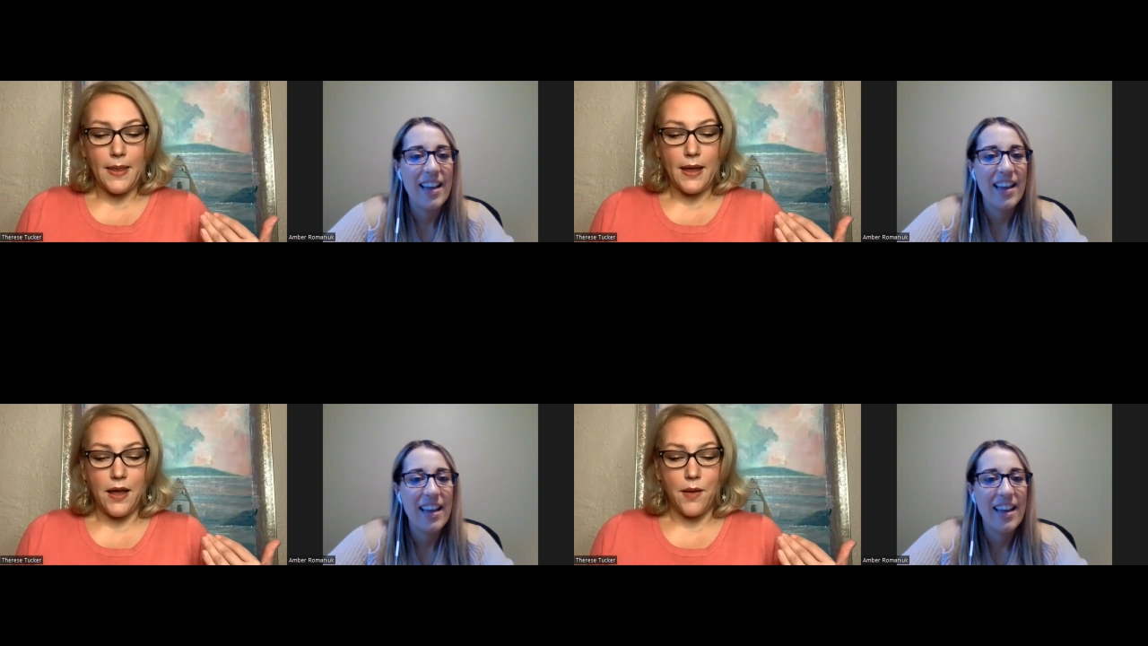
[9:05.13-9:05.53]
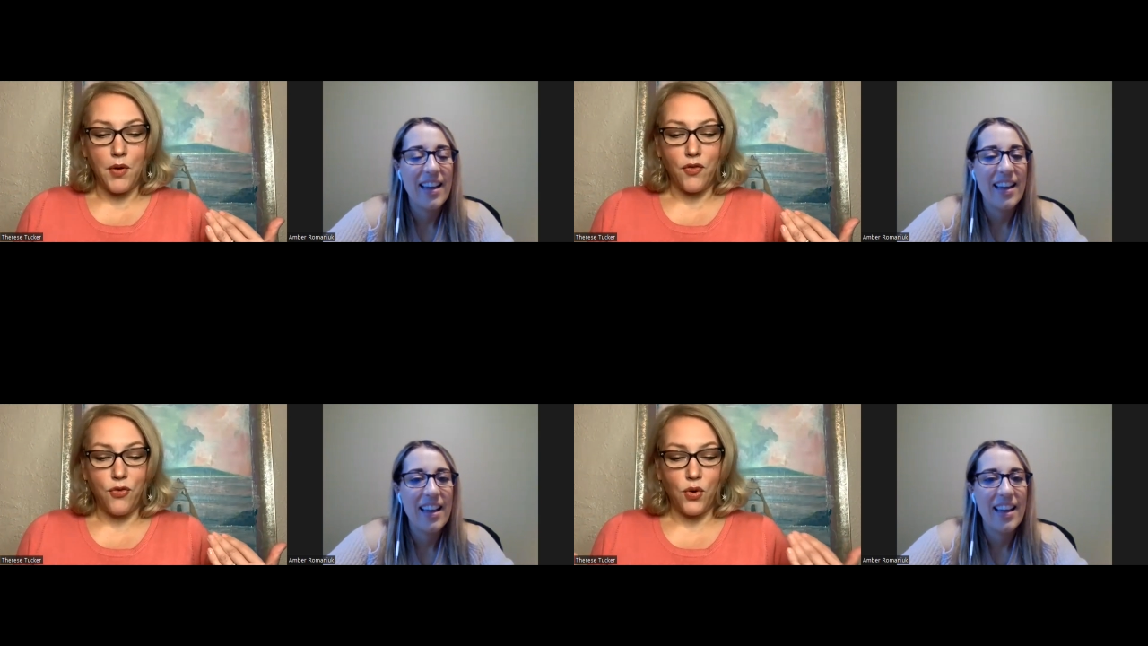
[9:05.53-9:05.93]
Speaker 1: um,
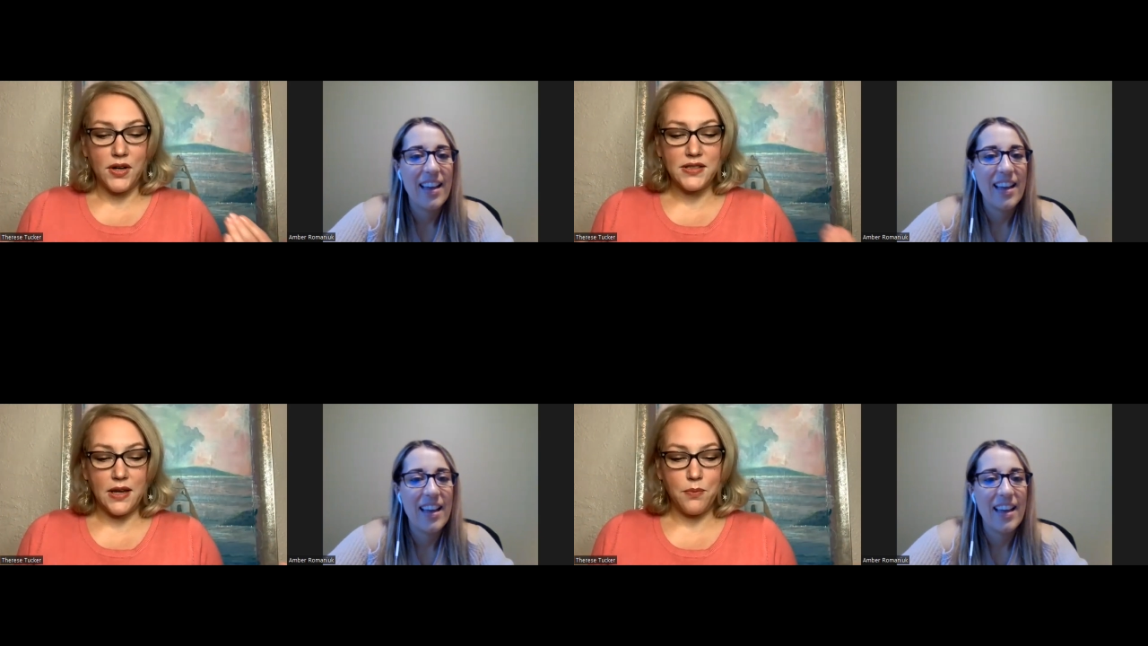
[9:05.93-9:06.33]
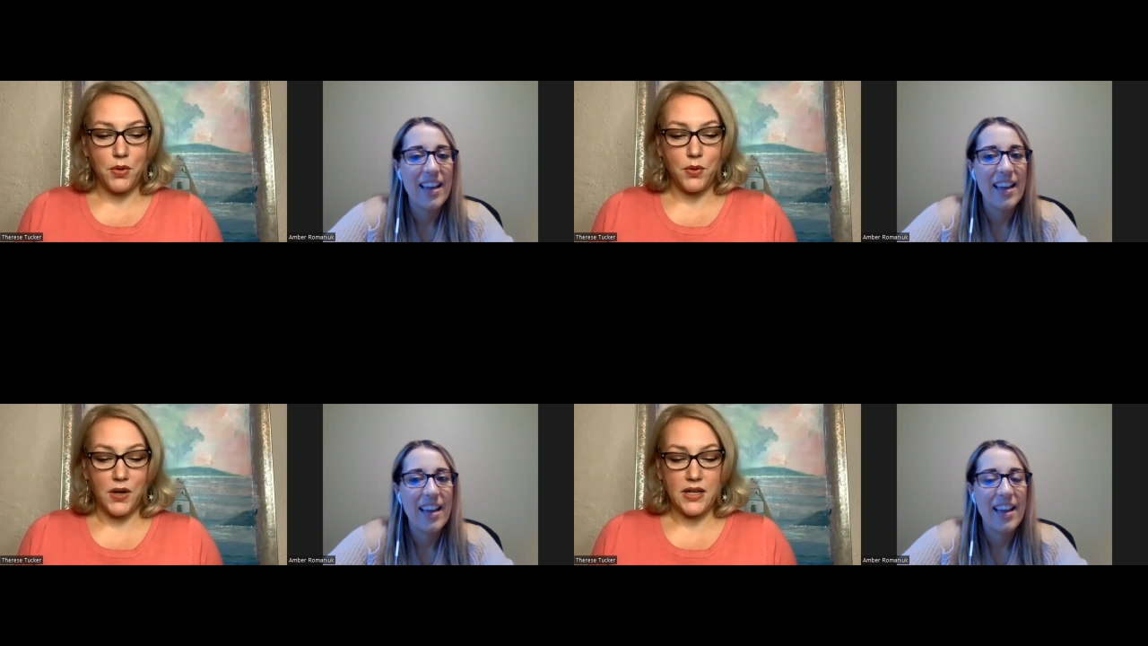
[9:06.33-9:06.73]
for example
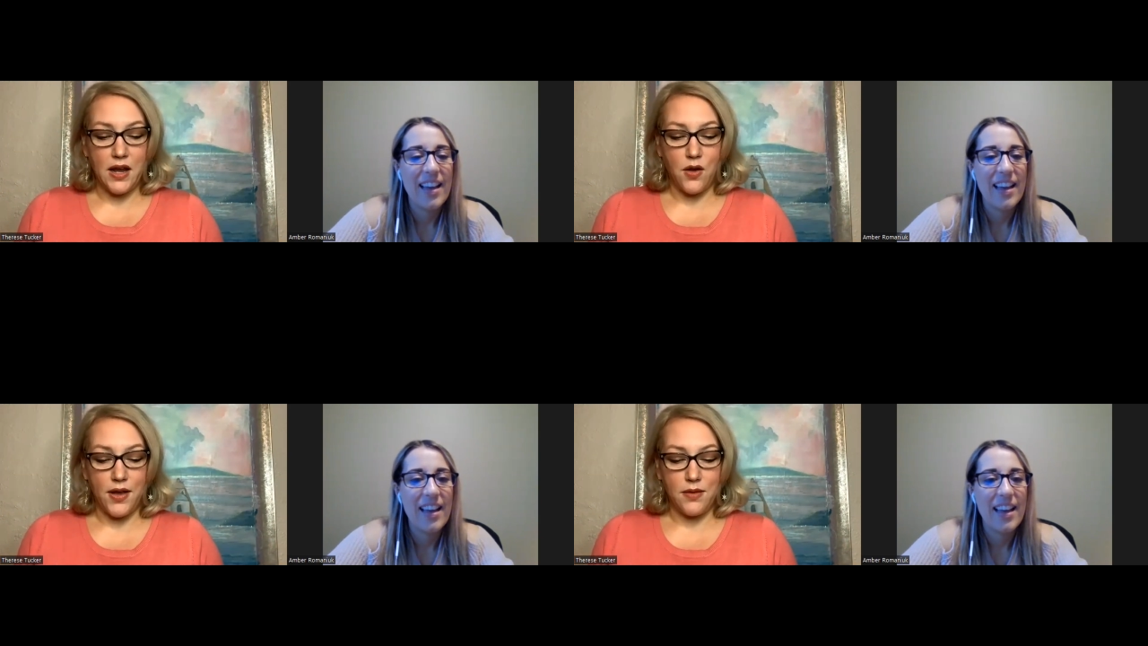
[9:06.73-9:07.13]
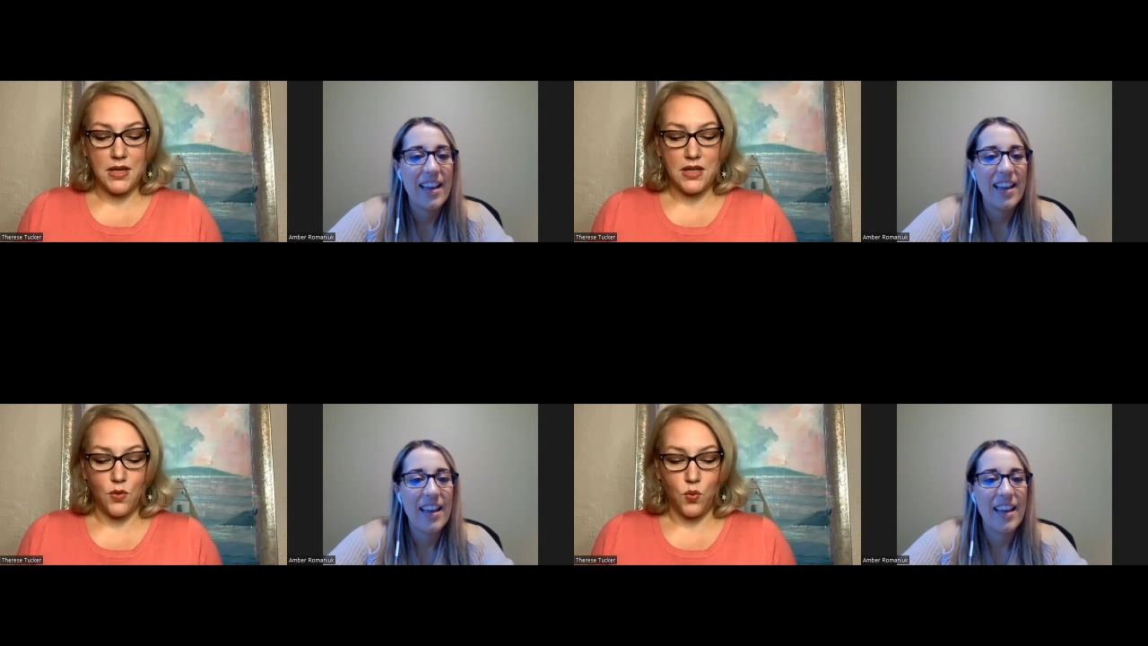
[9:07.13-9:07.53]
right now i
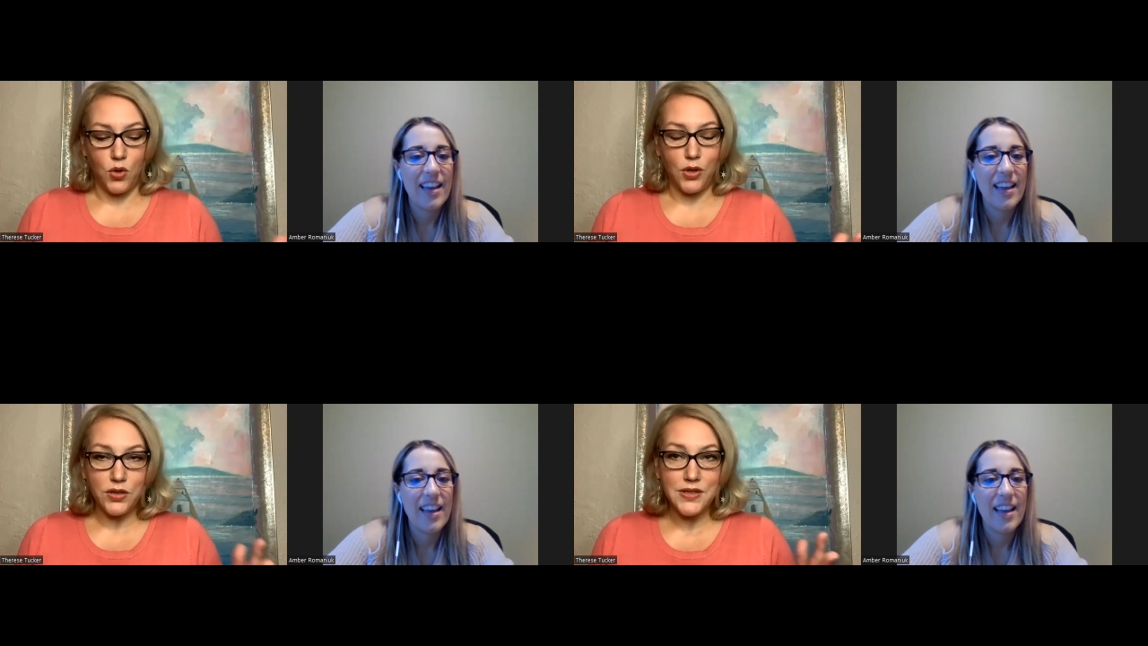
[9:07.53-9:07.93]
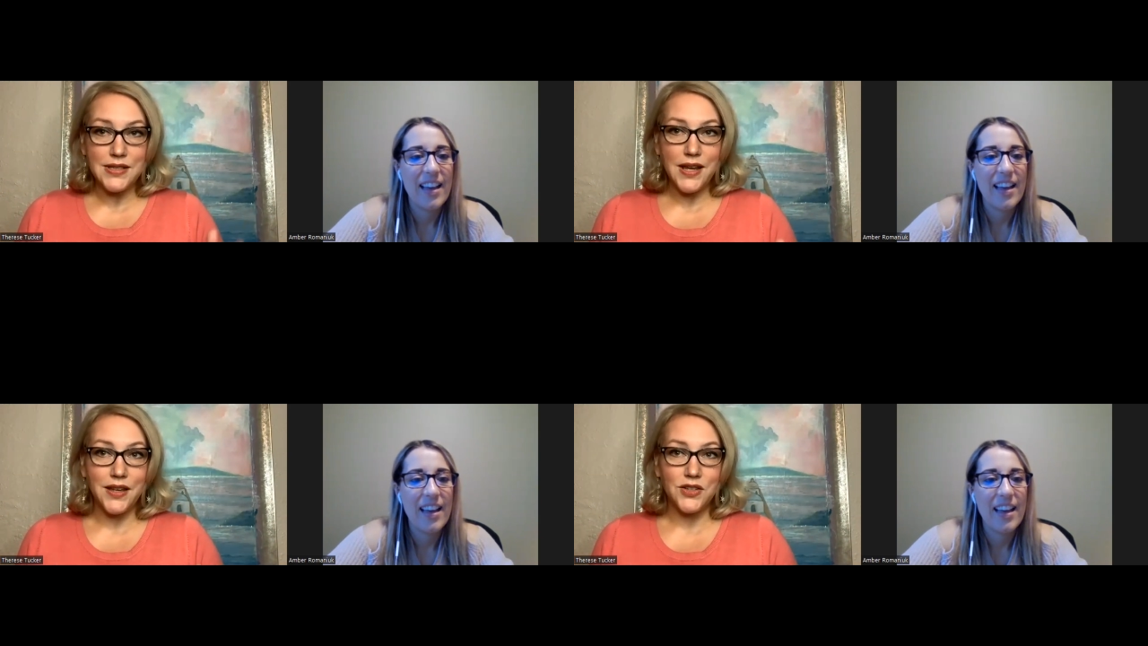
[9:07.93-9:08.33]
mean the world
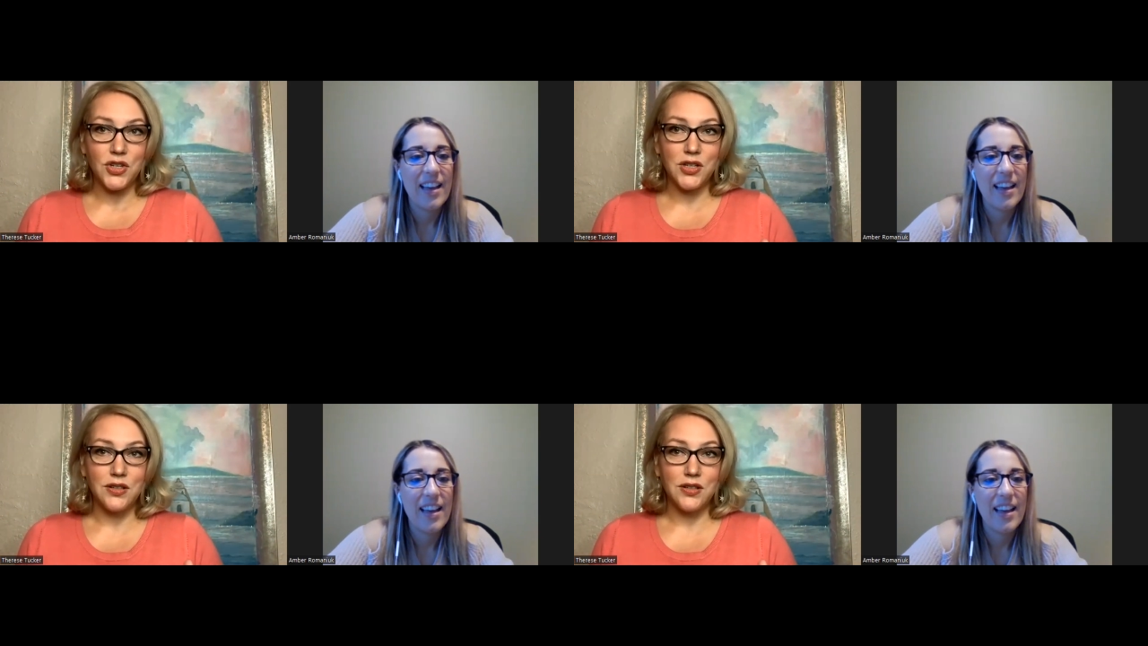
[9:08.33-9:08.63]
stage